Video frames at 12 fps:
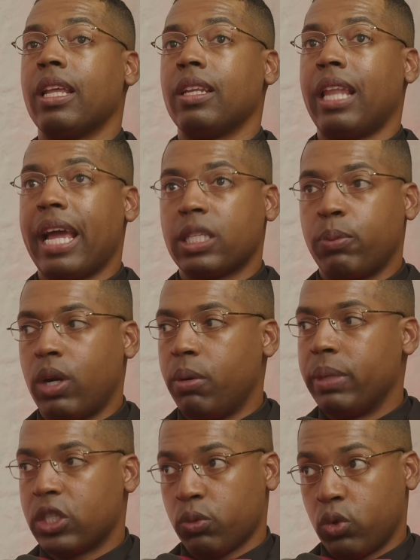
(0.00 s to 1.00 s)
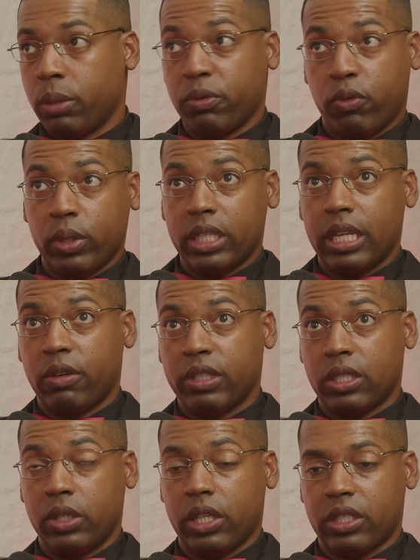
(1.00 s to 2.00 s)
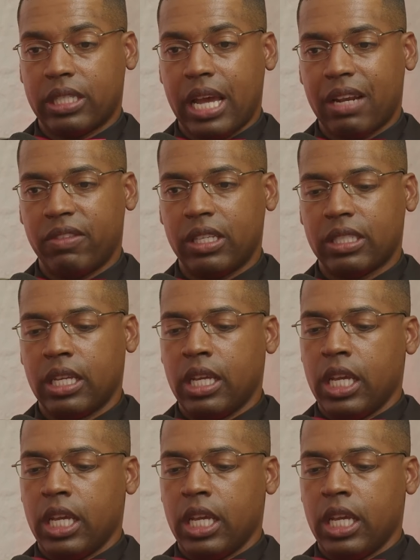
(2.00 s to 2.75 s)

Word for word: Yeah. Last point I'm going to mention real quick before you delve into another side of this,